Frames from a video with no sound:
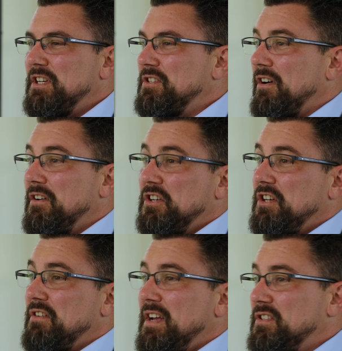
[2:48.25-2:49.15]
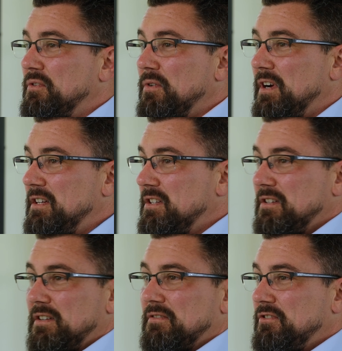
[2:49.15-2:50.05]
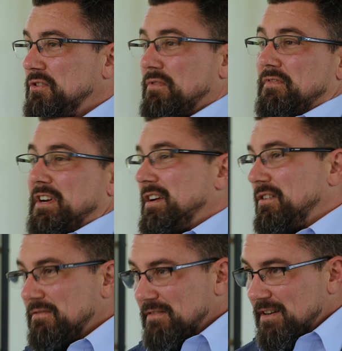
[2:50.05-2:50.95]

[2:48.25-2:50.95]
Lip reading: we started to share that story, just a short video